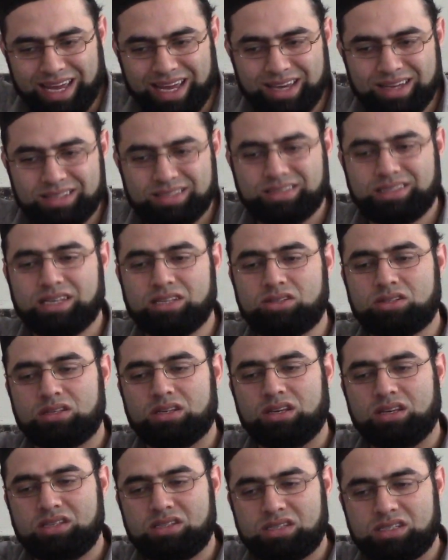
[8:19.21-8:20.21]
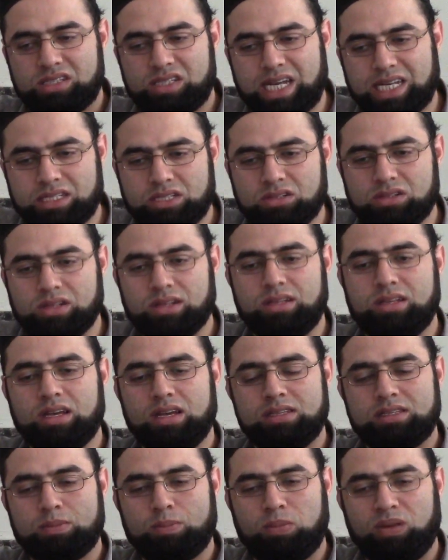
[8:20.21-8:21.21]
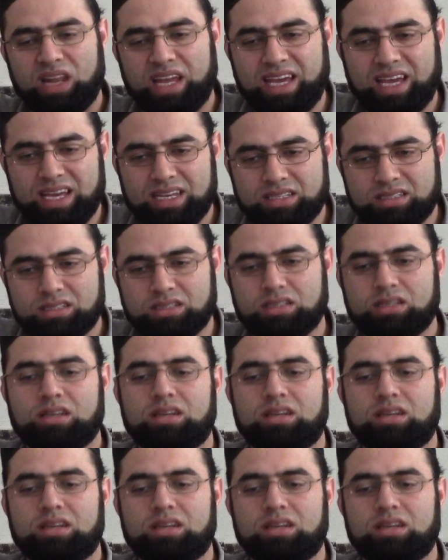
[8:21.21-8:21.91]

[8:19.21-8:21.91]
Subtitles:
exit is settled, is placed,